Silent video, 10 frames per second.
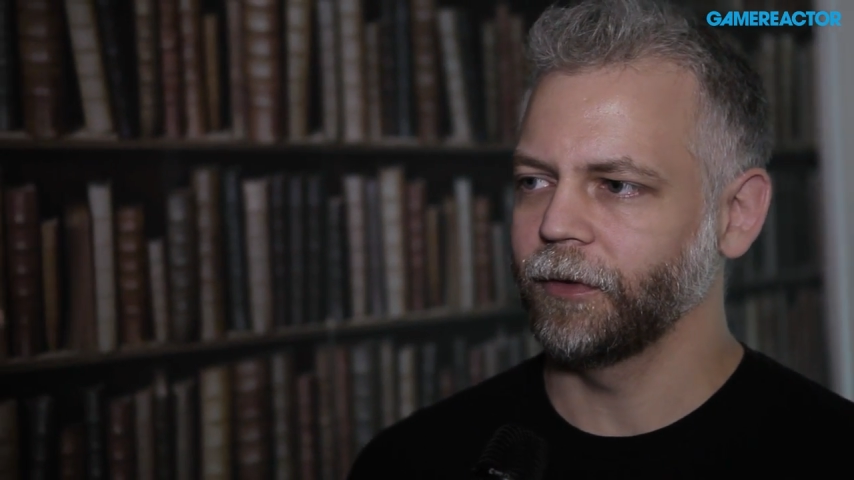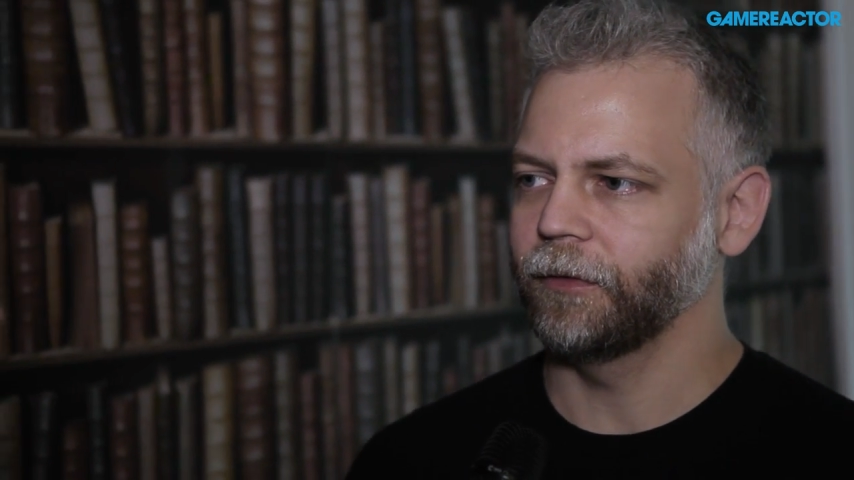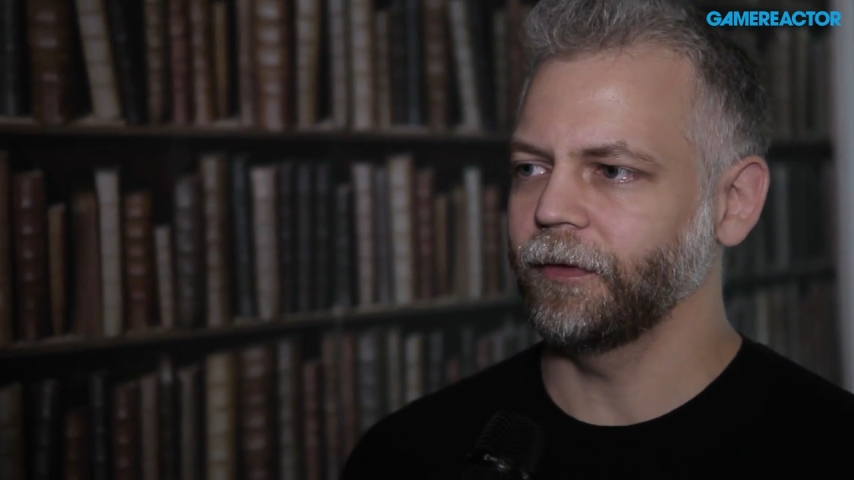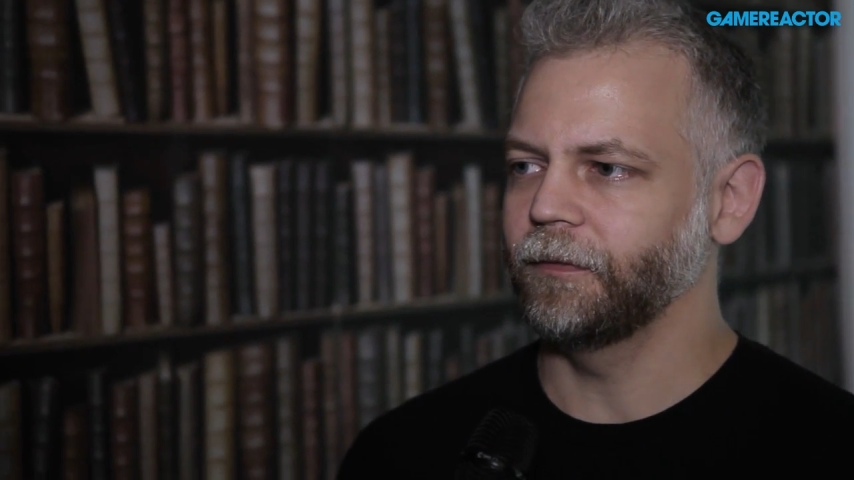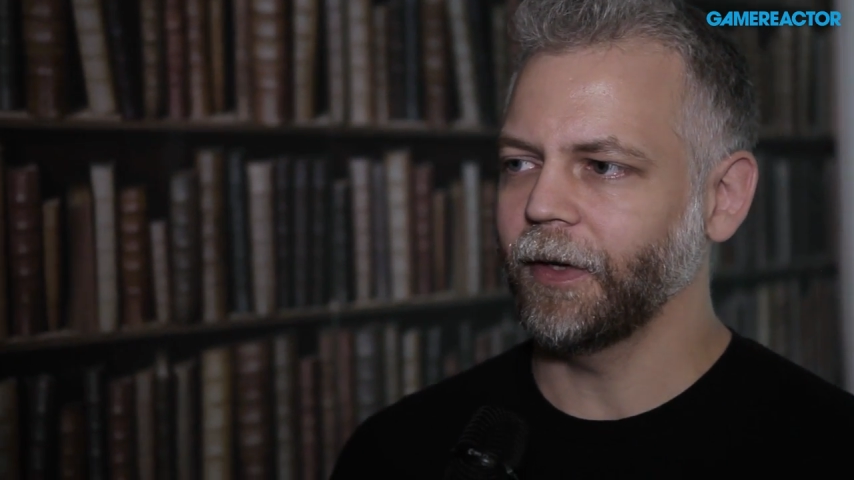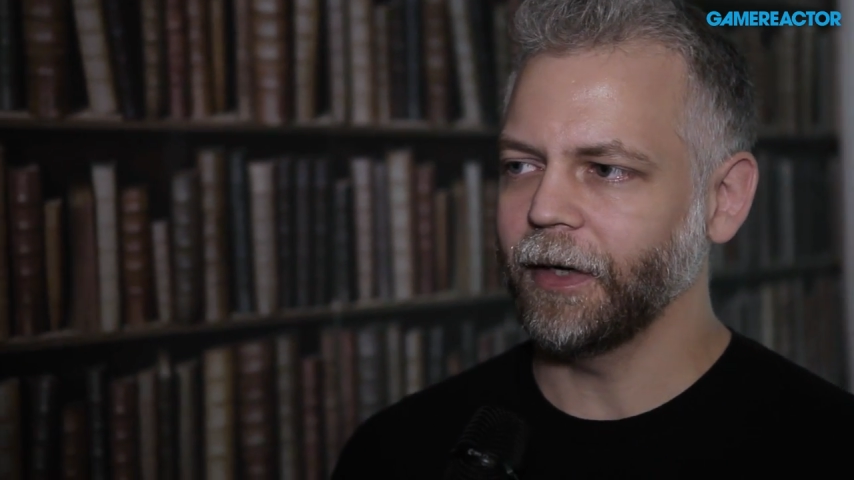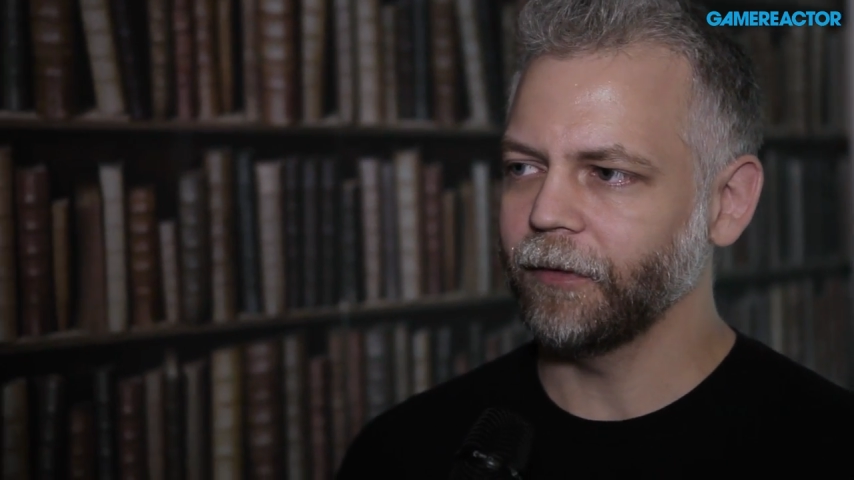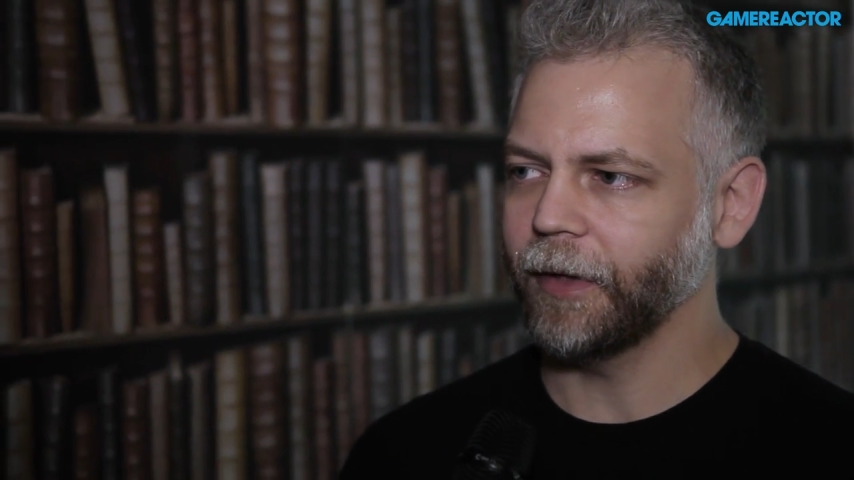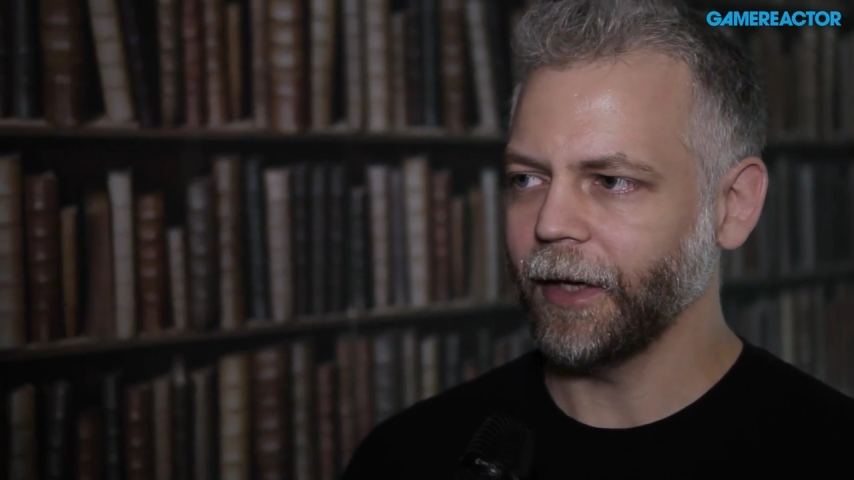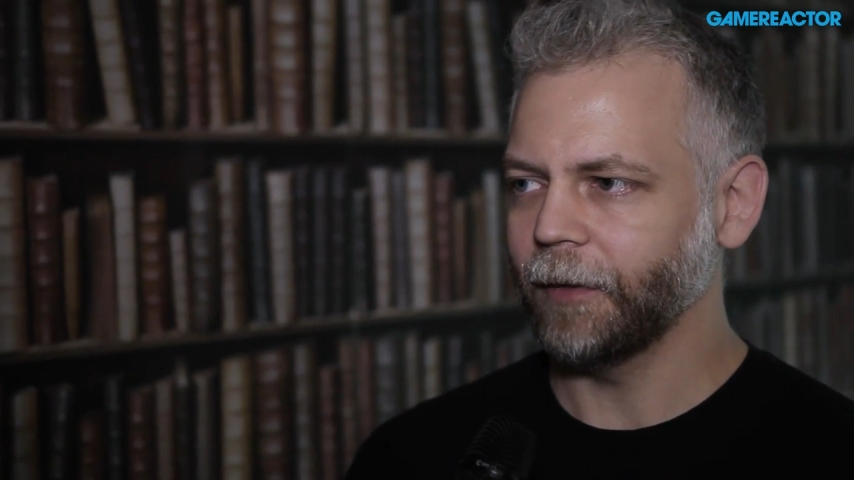not
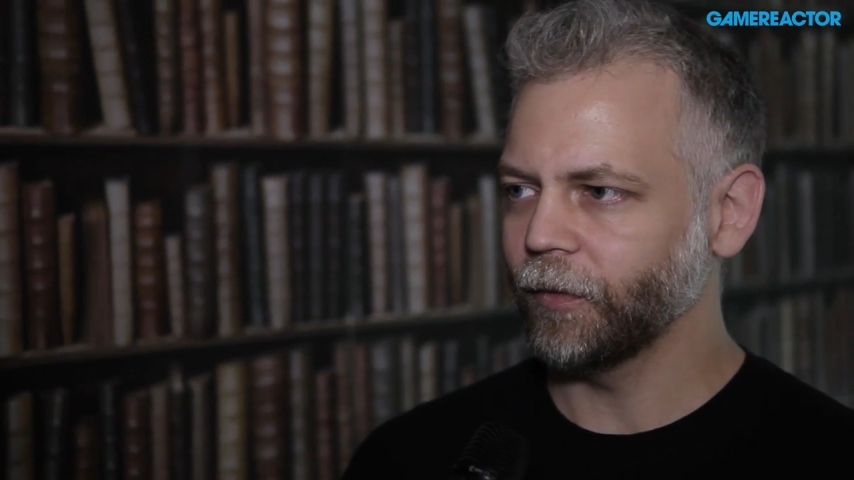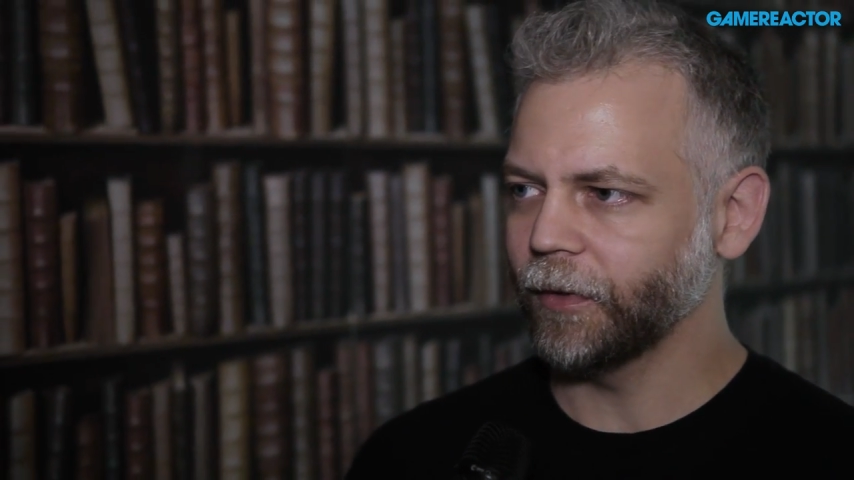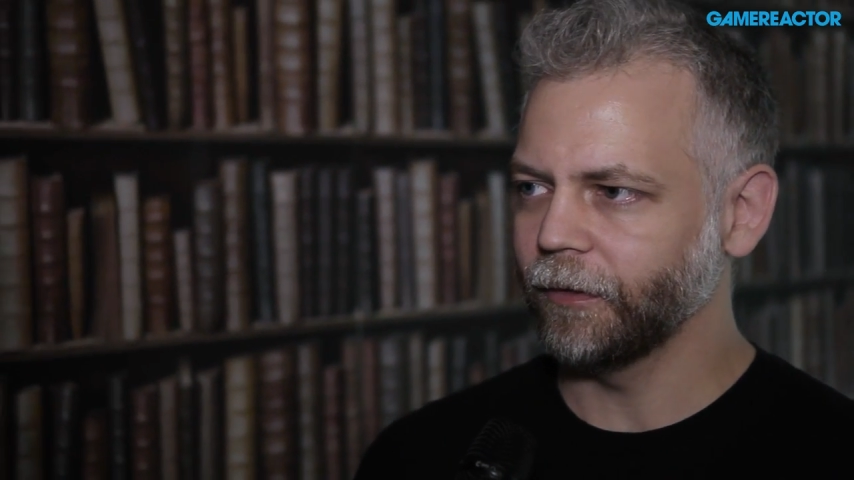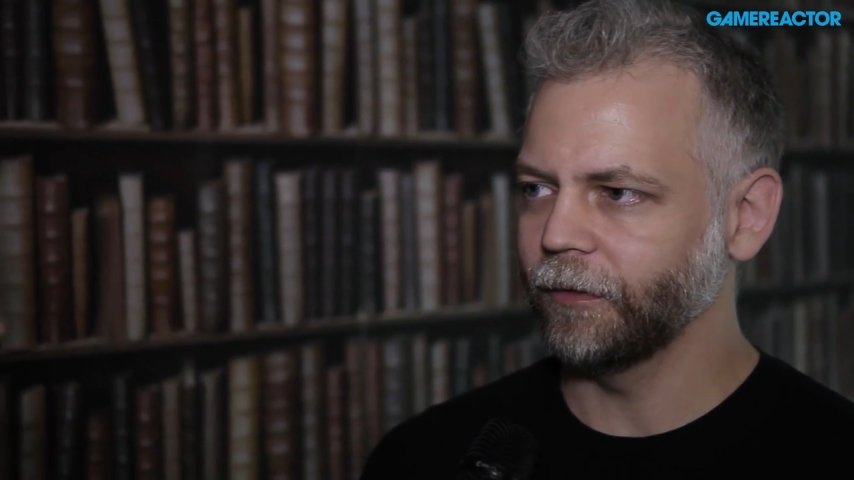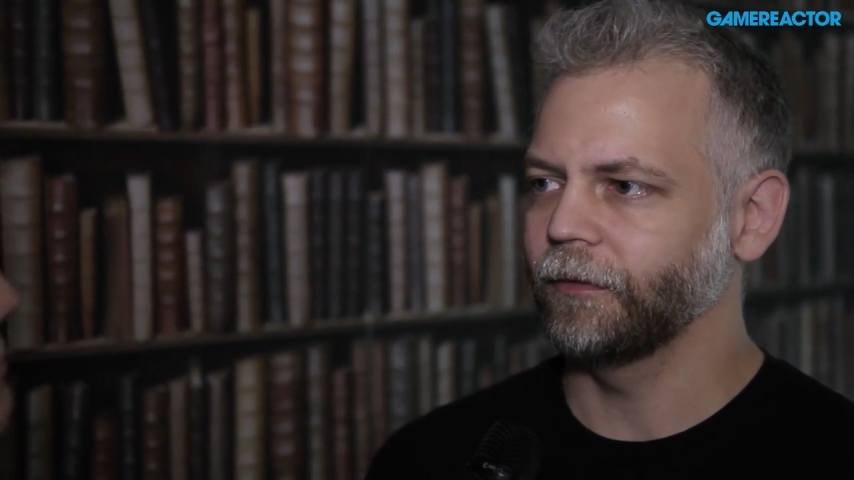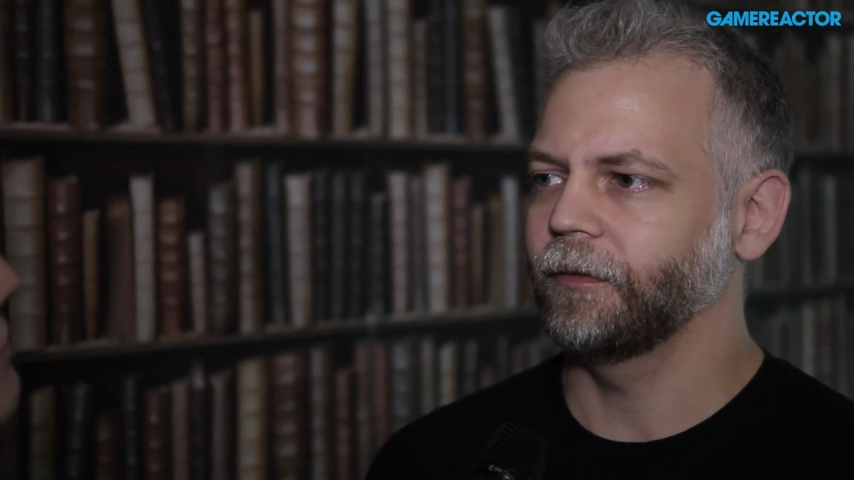entirely happy with,